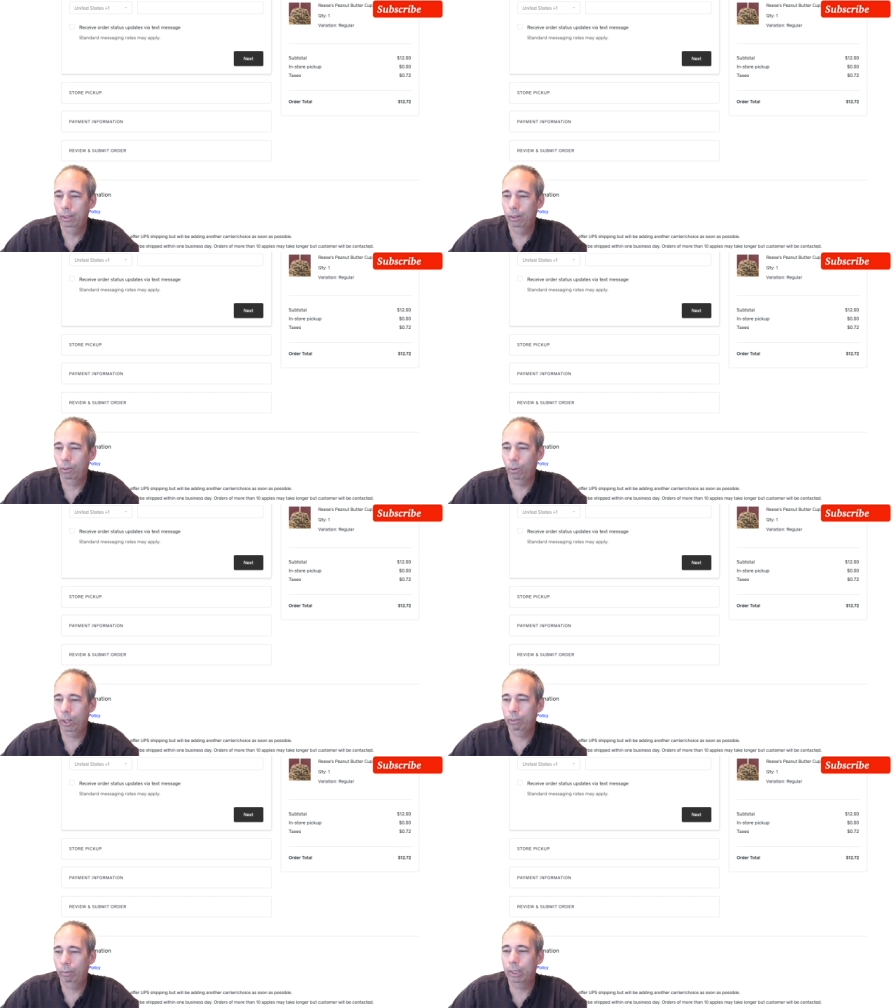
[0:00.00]
Orders
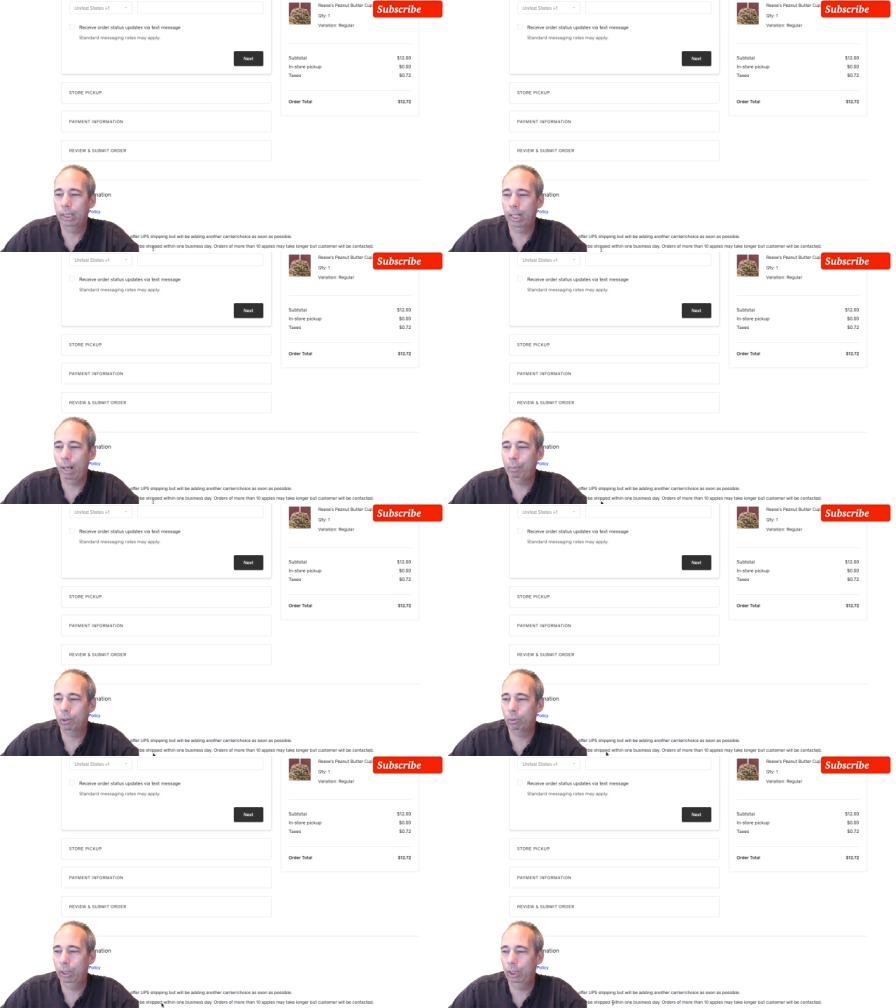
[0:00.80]
of up to 10 apples will
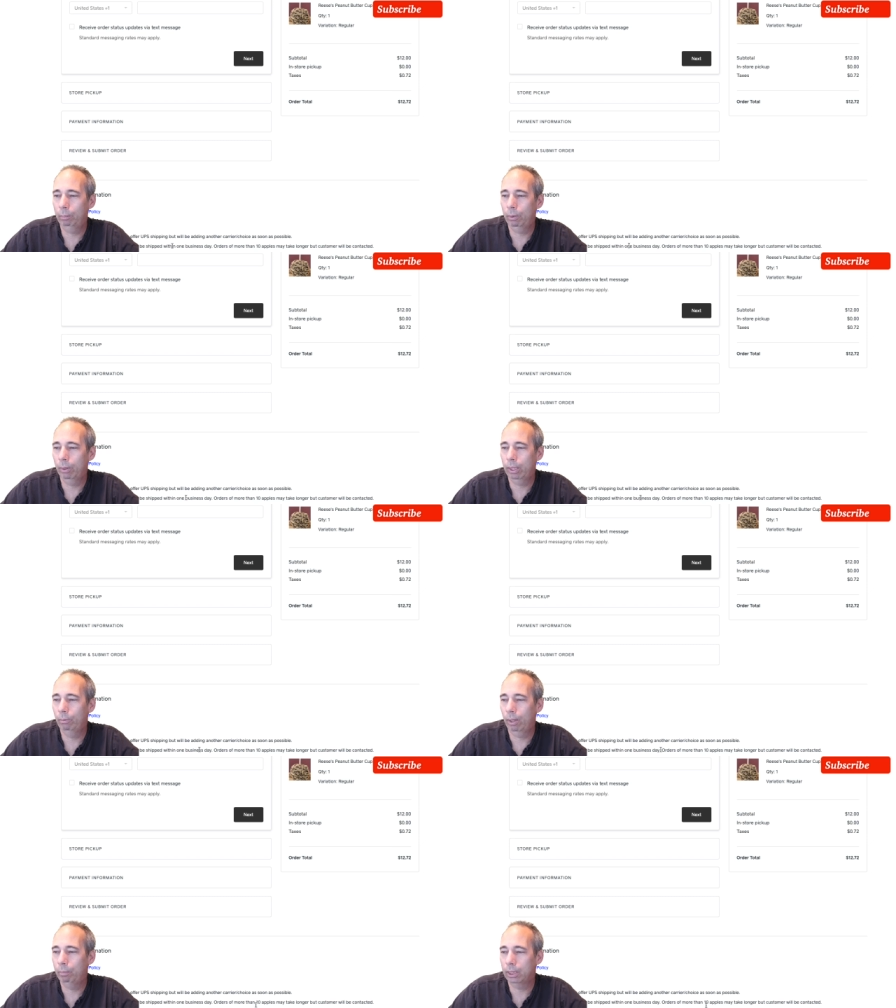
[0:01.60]
be shipped within
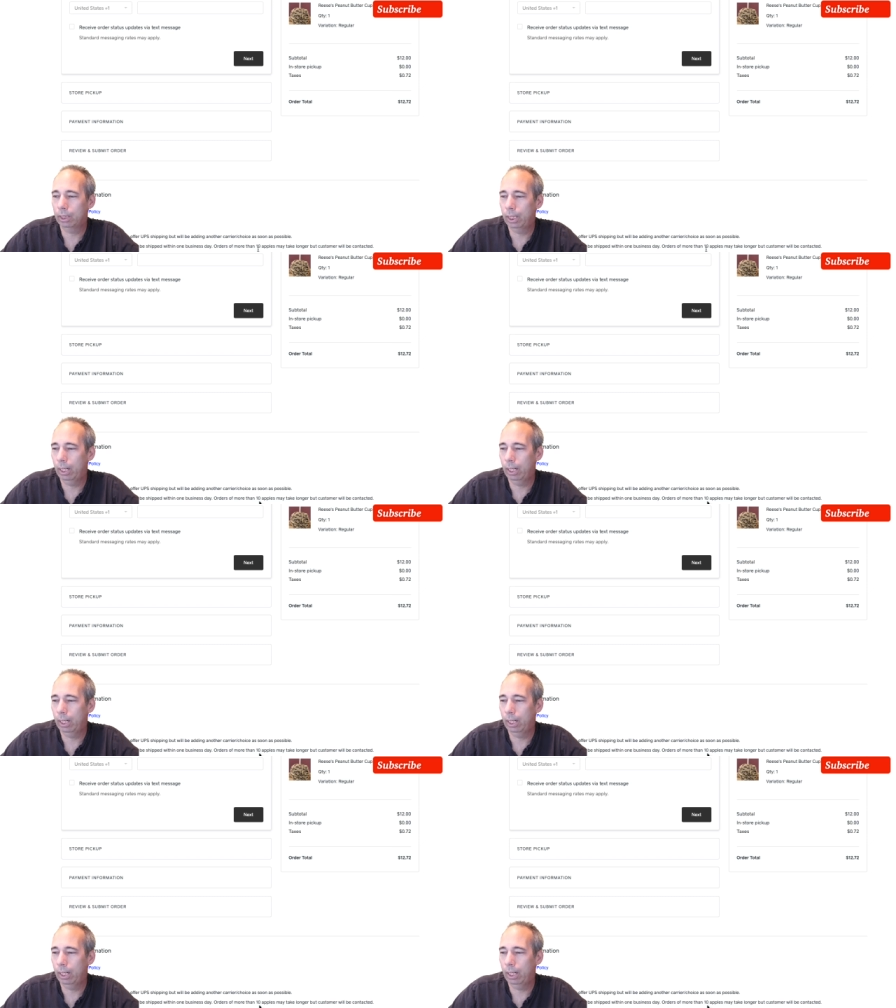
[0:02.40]
one business day.